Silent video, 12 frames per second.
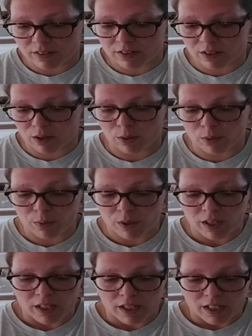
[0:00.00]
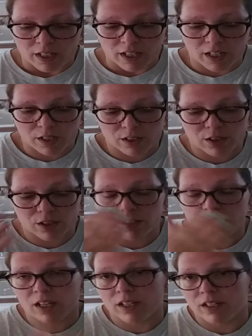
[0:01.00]
So
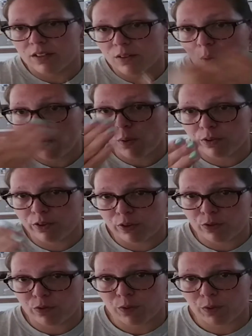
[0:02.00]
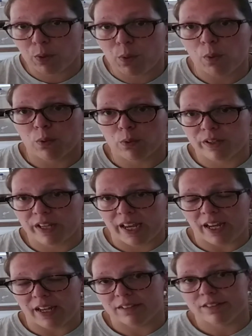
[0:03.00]
it holds you for the whole day.